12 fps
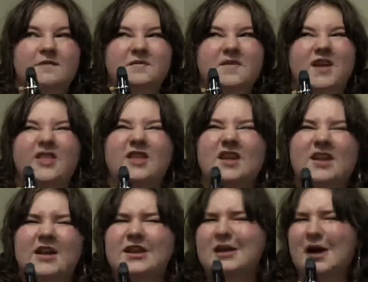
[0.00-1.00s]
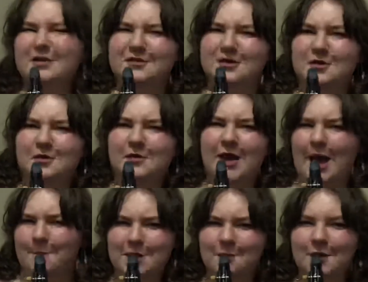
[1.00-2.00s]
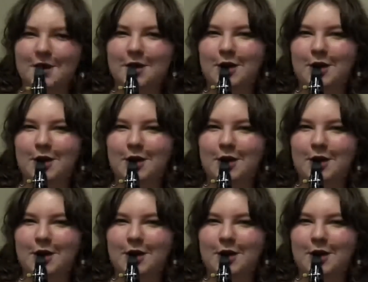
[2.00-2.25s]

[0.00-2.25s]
And then a not so happy one.